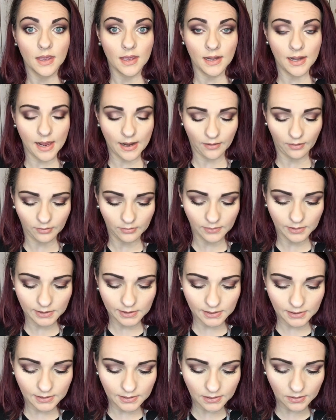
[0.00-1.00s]
And add a
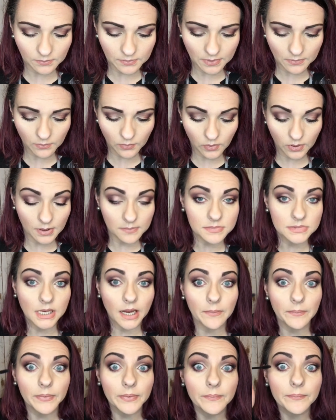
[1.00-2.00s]
little bit more up
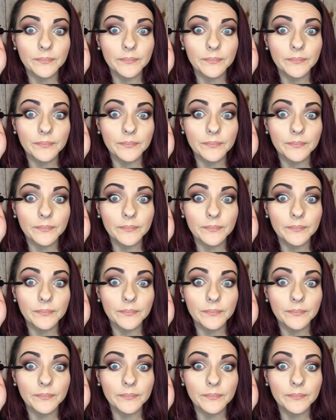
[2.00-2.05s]
top.